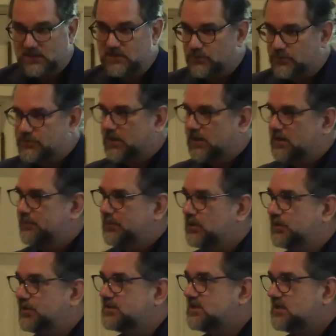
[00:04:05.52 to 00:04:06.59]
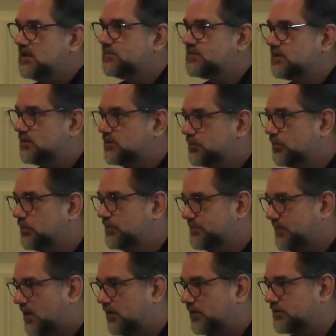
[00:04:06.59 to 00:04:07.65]
is we're trying to build the teams and the tools,
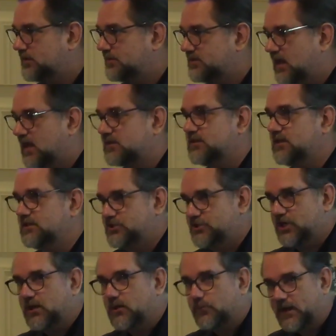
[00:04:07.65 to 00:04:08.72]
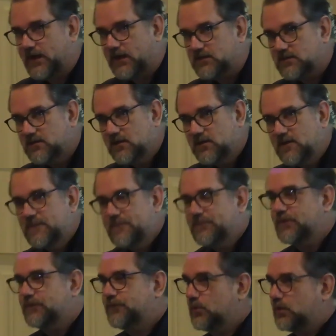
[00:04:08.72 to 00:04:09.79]
partnerships to actually generate
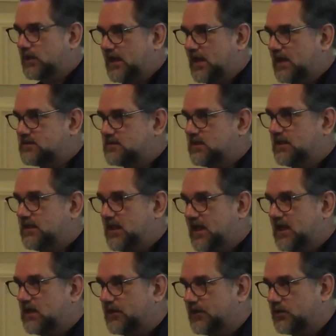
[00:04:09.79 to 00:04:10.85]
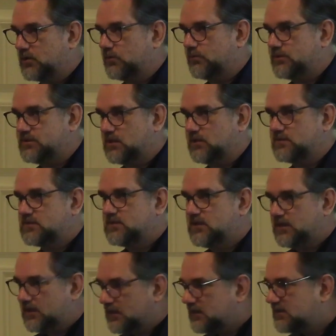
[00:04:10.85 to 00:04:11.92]
the forecasting and the analytical results
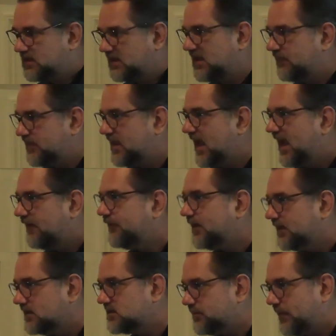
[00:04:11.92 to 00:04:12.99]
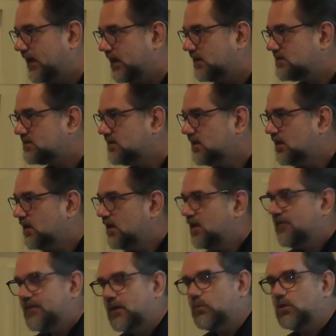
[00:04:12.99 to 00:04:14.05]
to give the evidence base
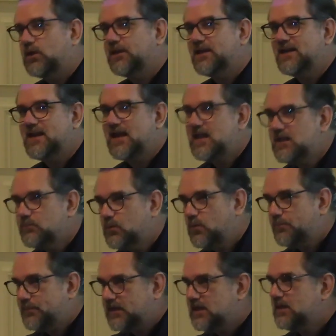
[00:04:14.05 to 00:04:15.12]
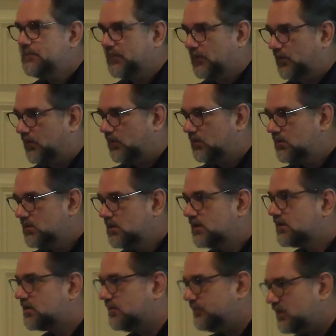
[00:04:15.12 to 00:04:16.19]
that will enable people,
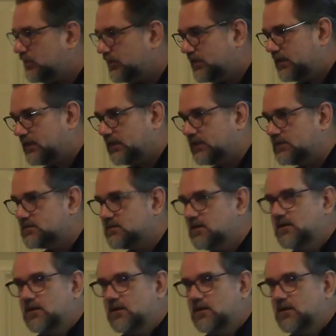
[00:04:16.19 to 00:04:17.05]
communities,